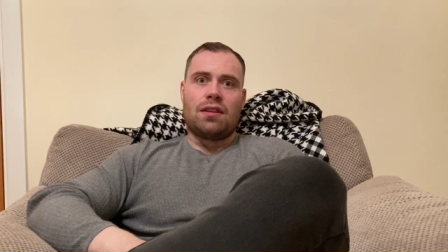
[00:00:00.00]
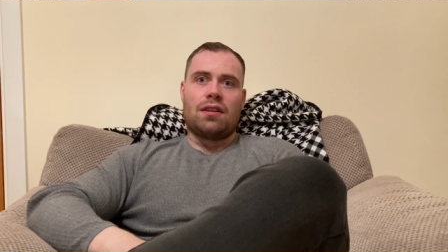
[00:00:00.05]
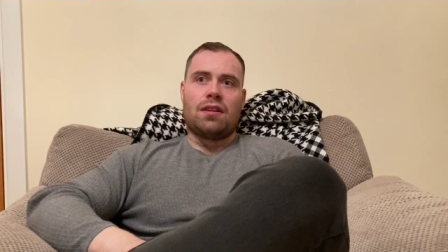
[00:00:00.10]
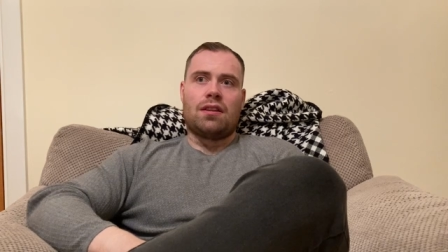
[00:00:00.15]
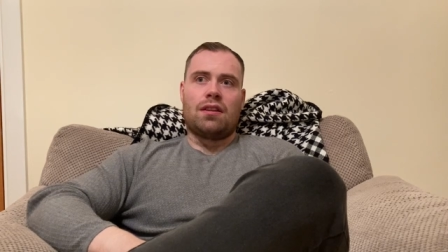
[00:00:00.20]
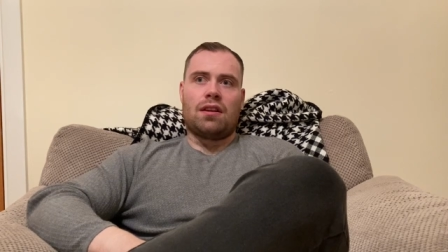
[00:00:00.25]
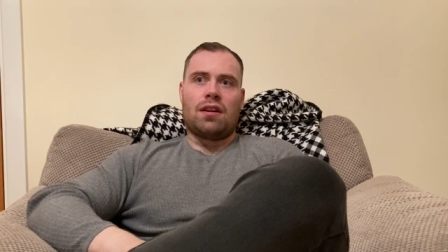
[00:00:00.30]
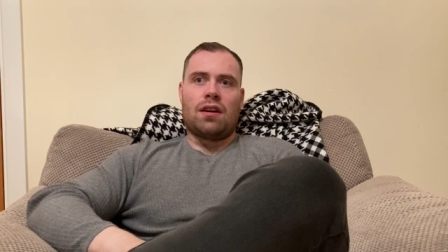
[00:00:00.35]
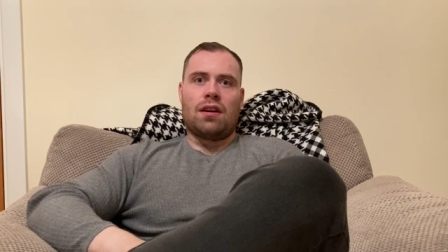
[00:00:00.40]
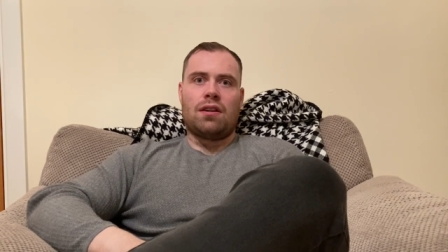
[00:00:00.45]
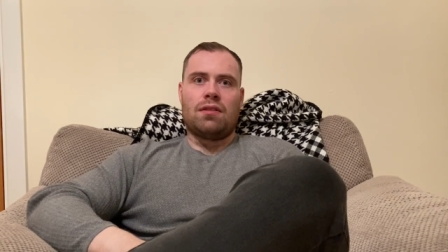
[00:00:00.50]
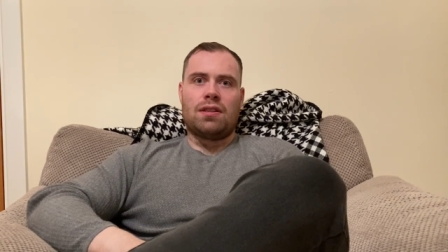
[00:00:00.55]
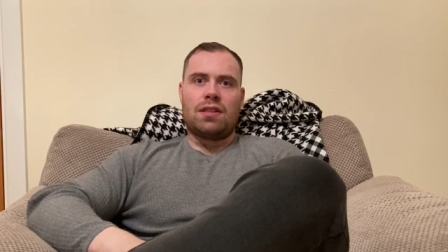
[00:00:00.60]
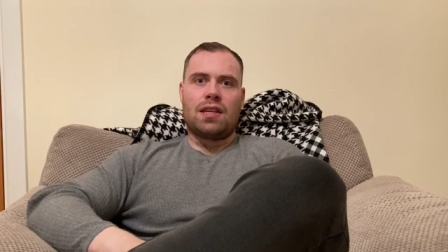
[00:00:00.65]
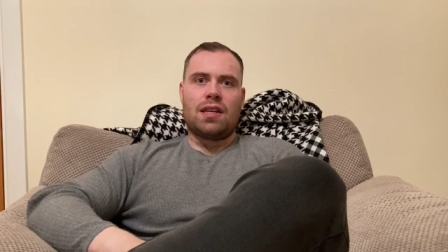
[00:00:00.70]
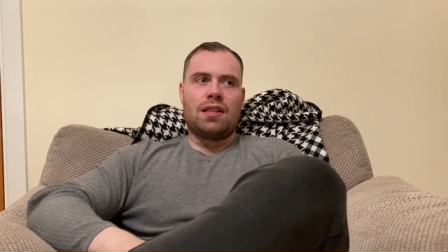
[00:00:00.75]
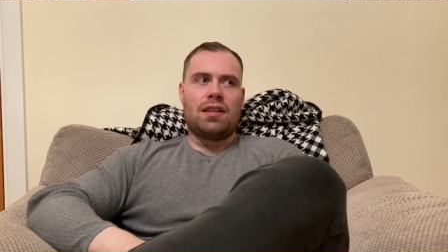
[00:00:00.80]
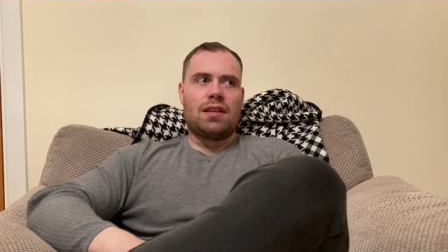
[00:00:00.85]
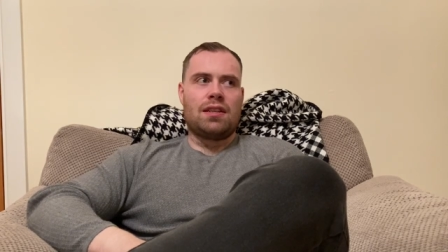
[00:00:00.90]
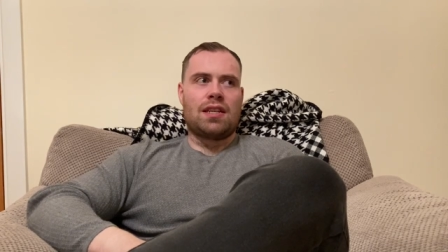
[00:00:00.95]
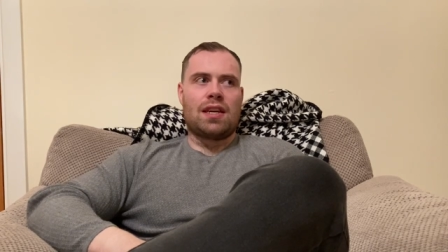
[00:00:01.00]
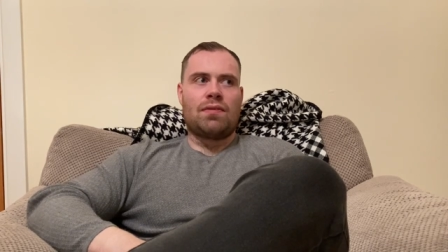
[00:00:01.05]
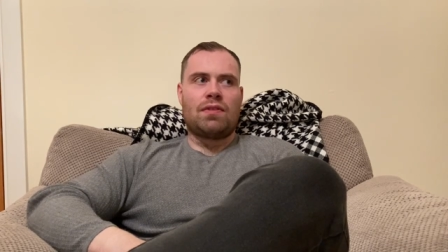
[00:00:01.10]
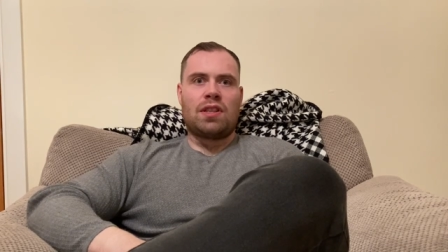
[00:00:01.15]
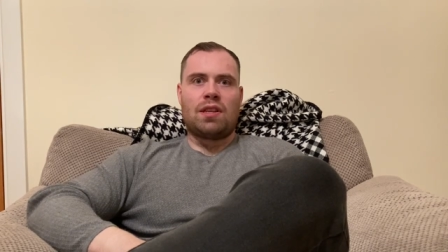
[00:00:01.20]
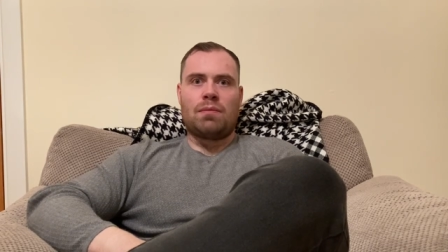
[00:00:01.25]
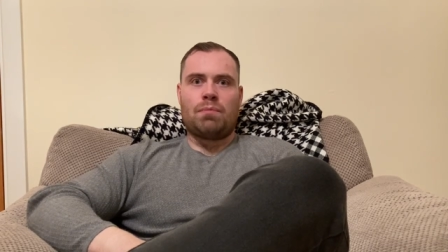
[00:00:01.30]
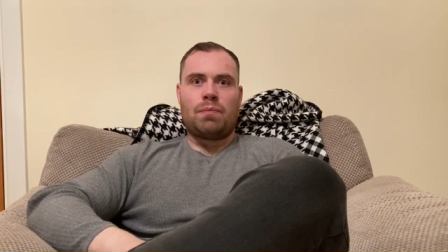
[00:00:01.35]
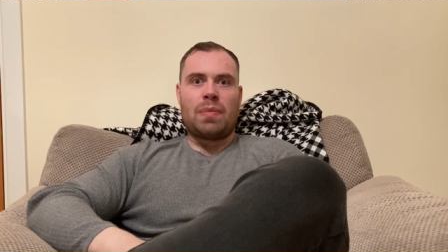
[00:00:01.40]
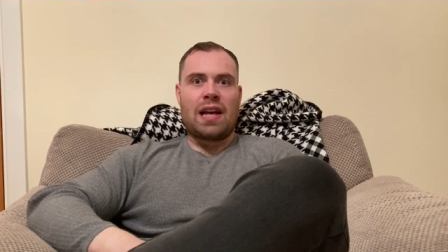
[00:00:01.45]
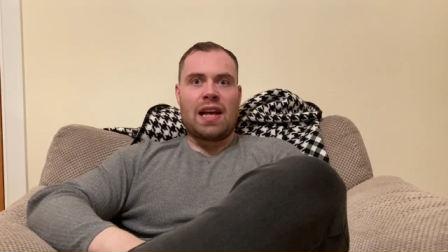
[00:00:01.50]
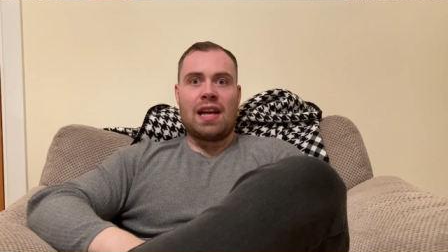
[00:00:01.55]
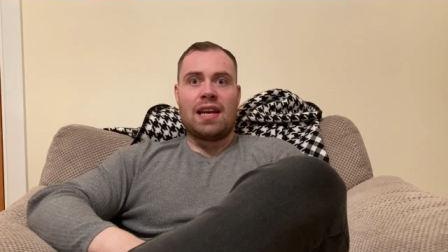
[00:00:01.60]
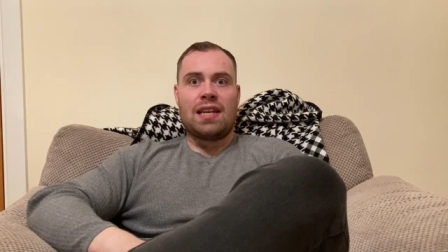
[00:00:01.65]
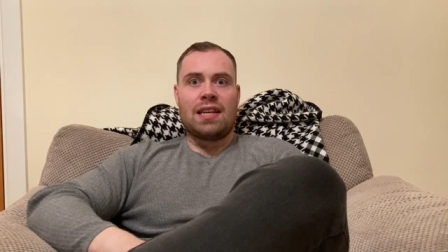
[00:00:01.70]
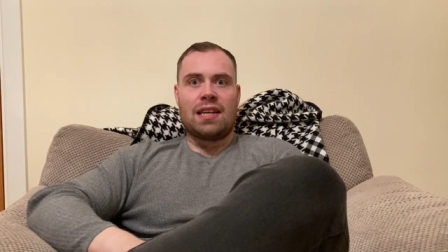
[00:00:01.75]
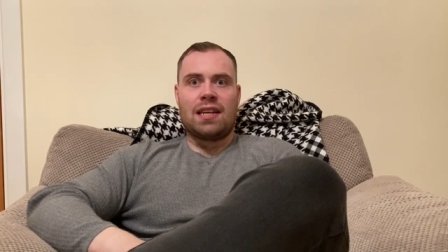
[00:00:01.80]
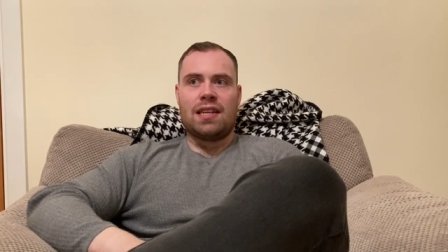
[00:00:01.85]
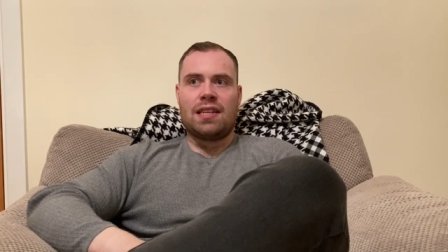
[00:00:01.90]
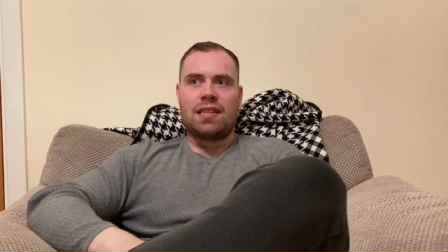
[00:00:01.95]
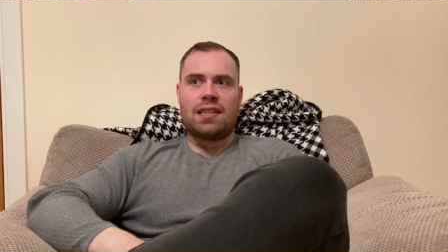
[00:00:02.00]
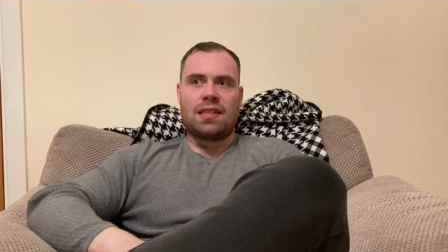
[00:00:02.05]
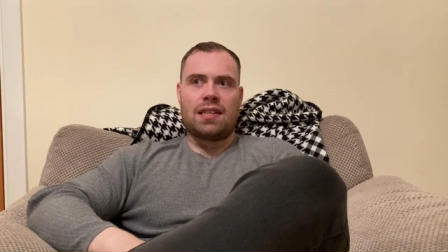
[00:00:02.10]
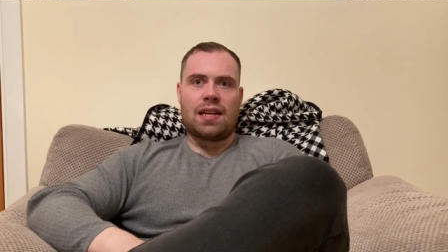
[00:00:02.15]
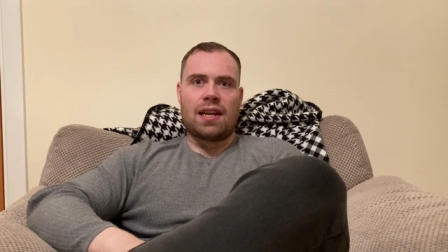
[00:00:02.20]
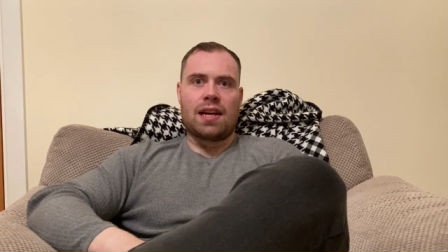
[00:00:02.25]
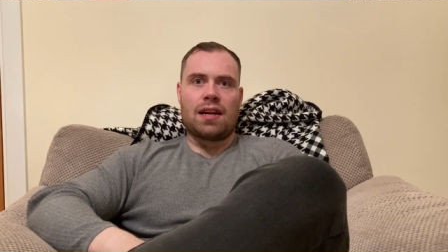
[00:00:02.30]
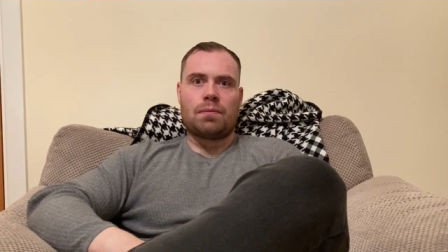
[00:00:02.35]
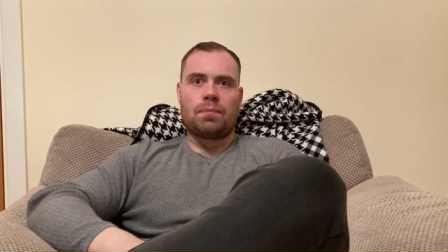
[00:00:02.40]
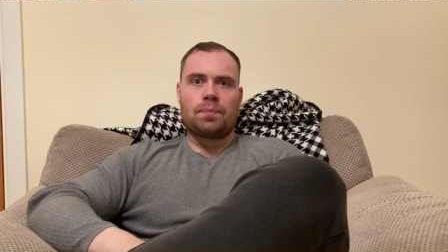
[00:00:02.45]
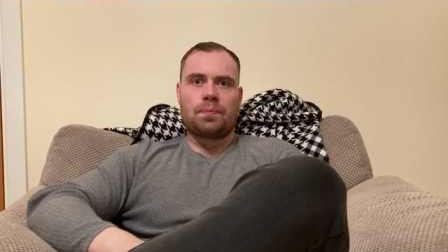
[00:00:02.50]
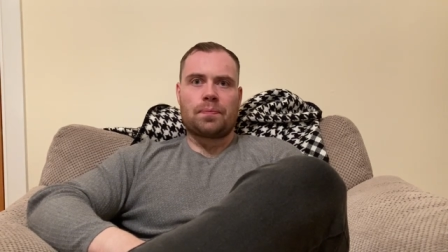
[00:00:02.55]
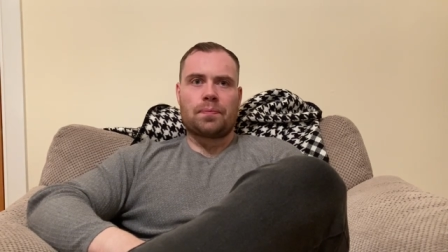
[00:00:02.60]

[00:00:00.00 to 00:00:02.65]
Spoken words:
You know, it's not nice having to pay and listen to that.